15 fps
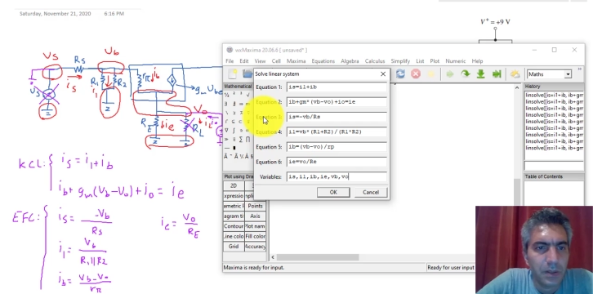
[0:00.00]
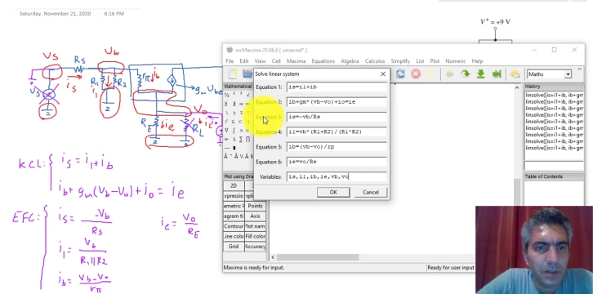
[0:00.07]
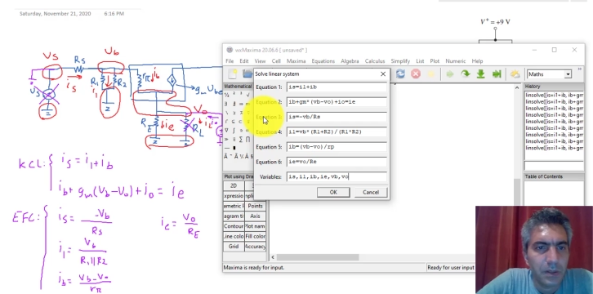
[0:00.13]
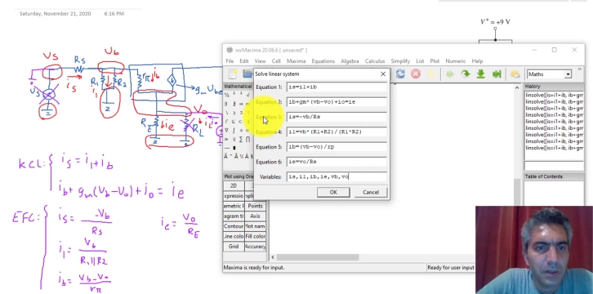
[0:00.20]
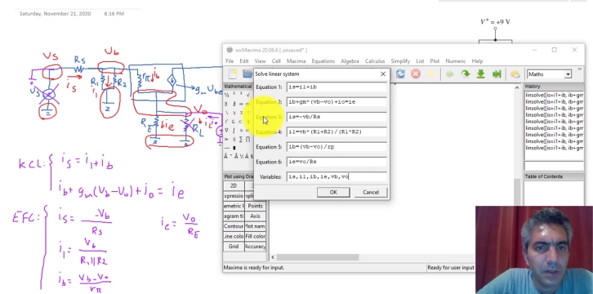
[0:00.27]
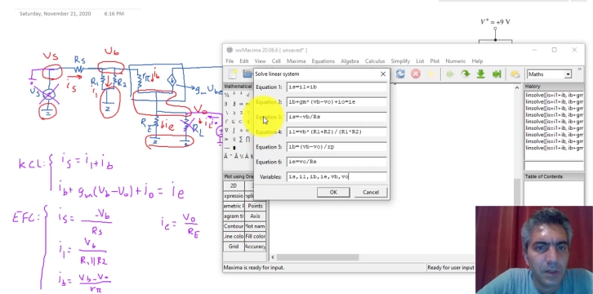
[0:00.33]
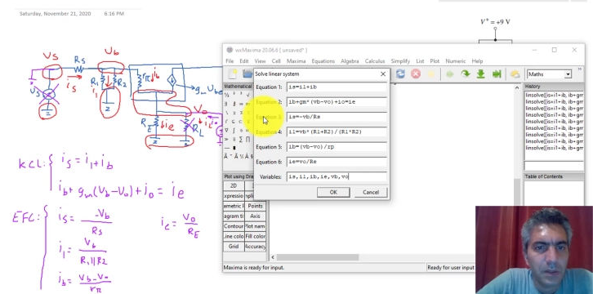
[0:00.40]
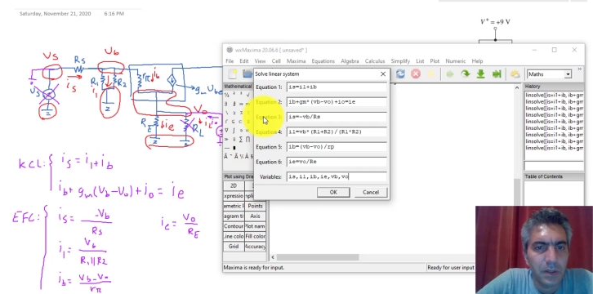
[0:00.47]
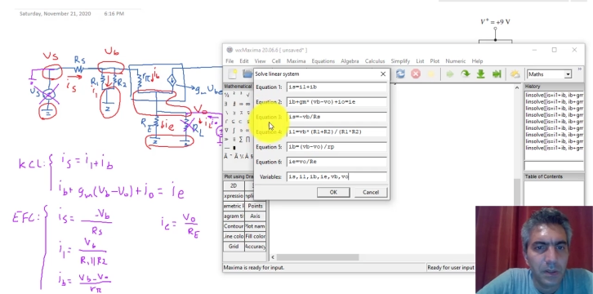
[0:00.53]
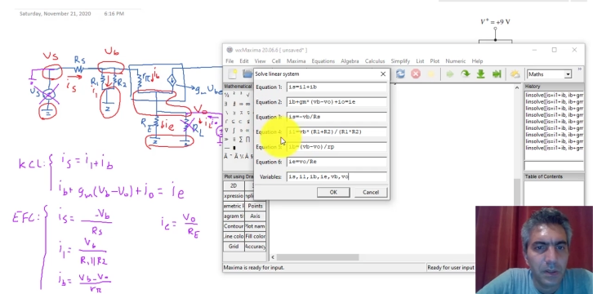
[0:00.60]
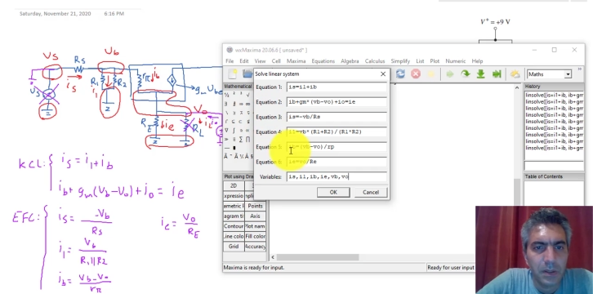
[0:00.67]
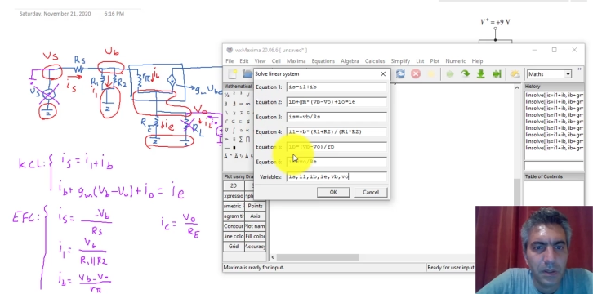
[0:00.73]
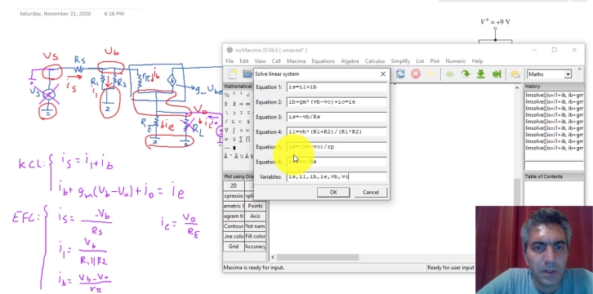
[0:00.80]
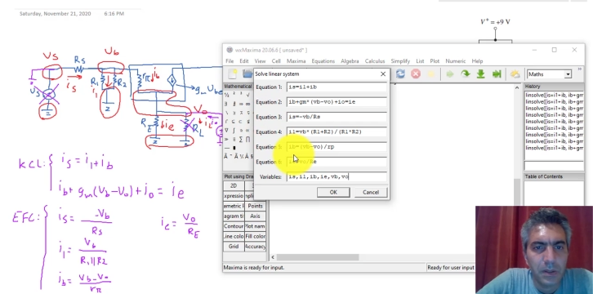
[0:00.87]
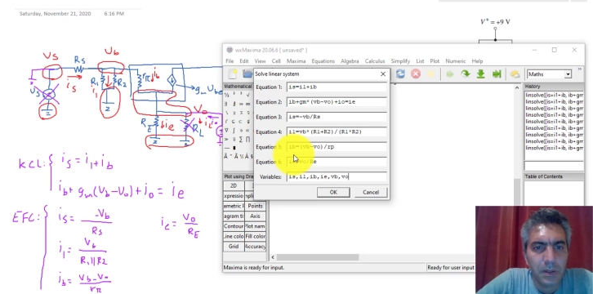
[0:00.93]

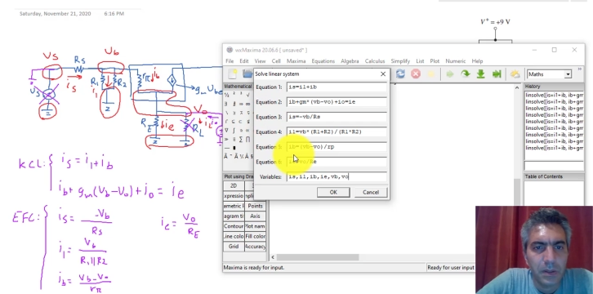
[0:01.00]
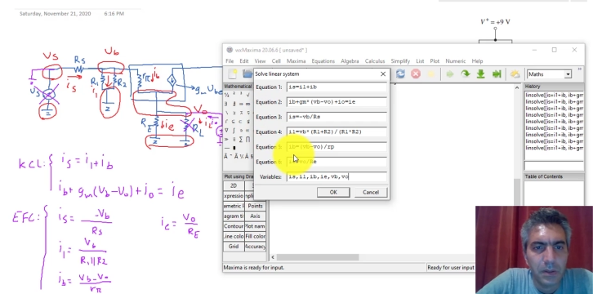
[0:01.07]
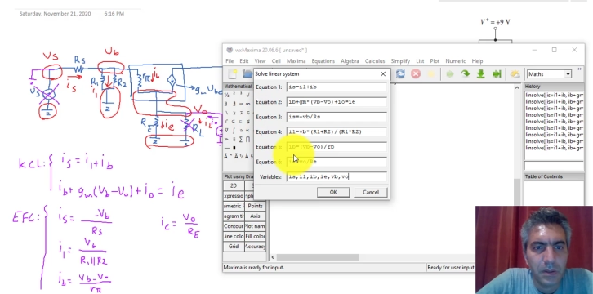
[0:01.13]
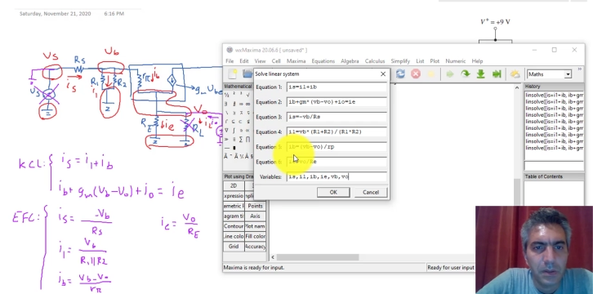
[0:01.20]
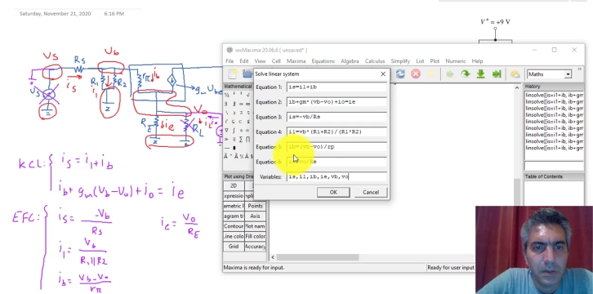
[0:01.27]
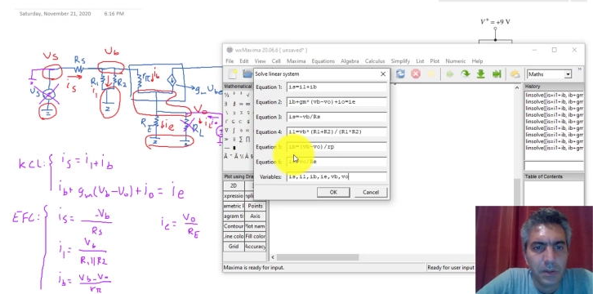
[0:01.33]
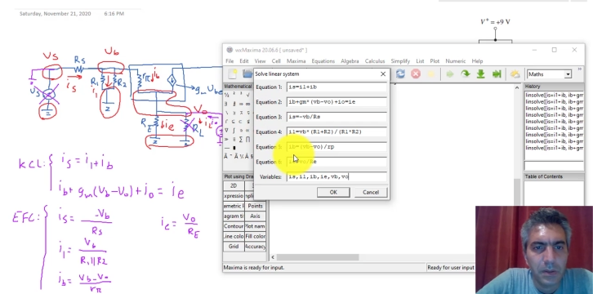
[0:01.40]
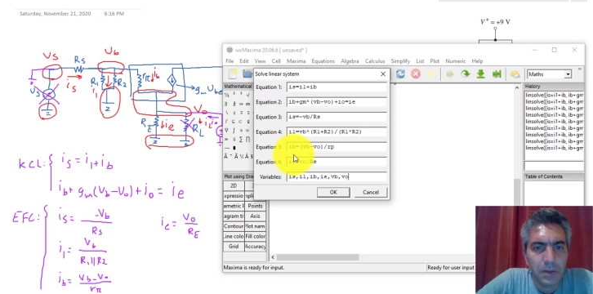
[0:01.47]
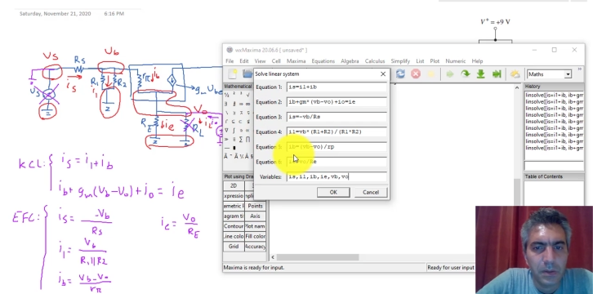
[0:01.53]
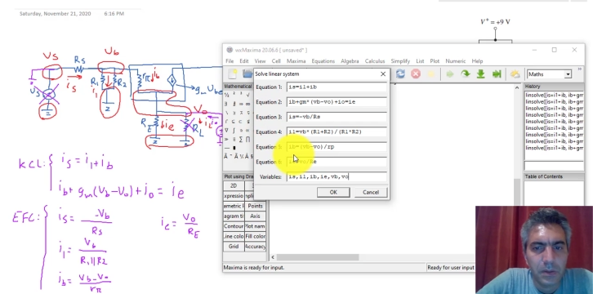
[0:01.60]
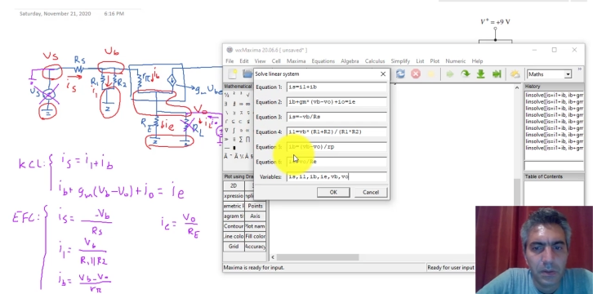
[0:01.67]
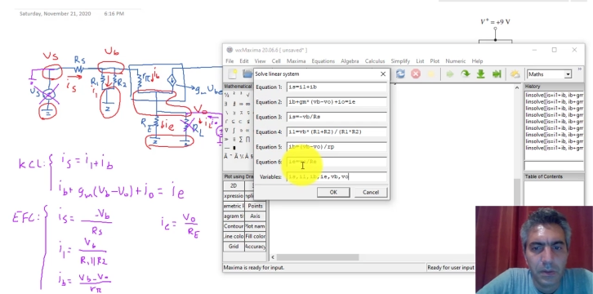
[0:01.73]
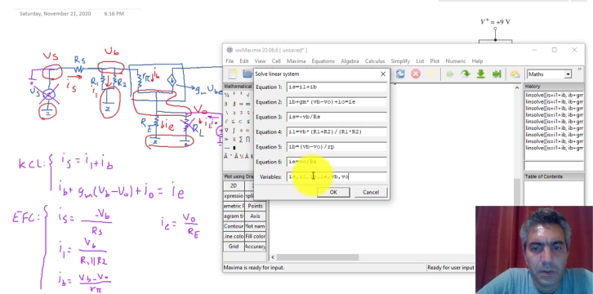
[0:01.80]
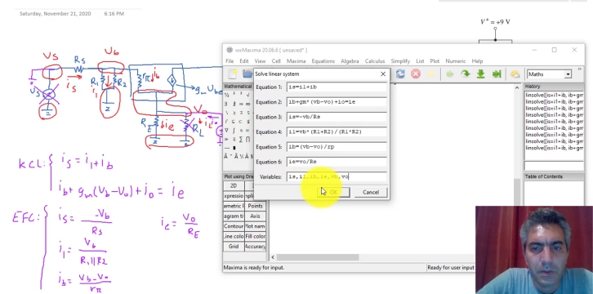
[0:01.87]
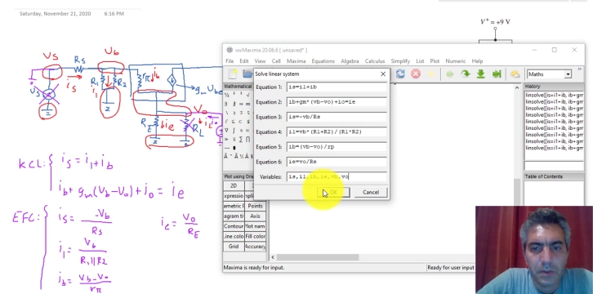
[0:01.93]

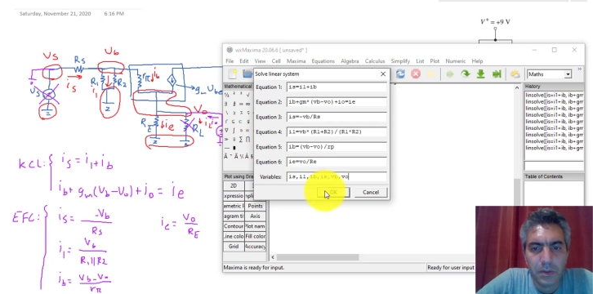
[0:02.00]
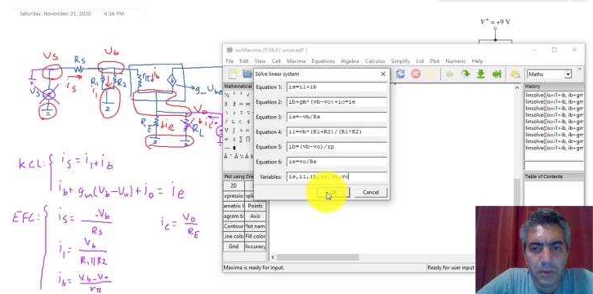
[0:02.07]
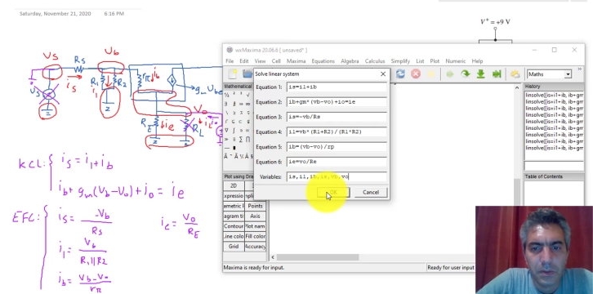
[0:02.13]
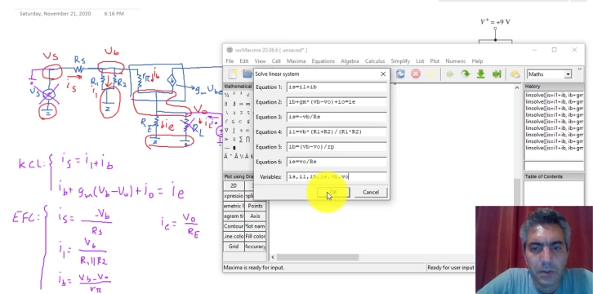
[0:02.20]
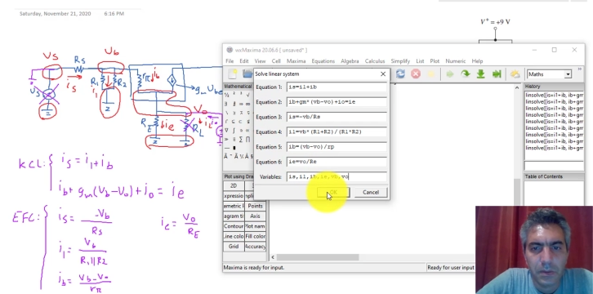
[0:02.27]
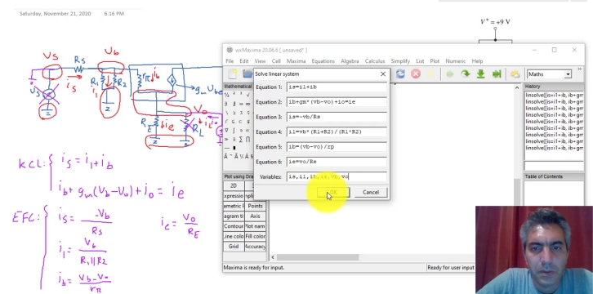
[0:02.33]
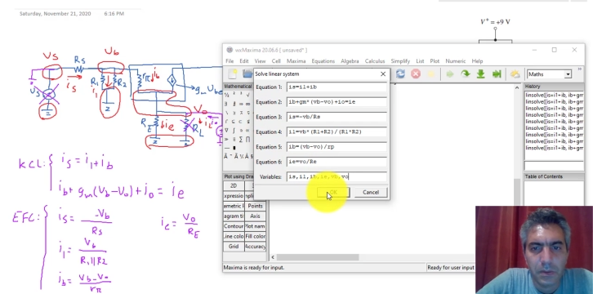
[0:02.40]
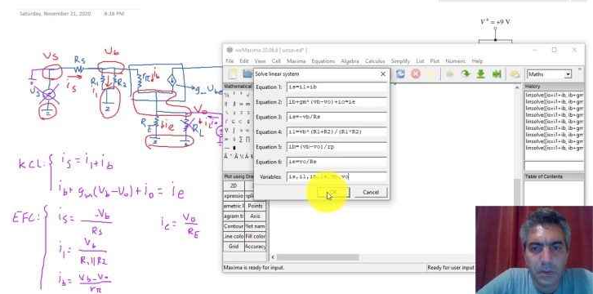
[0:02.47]
(silence)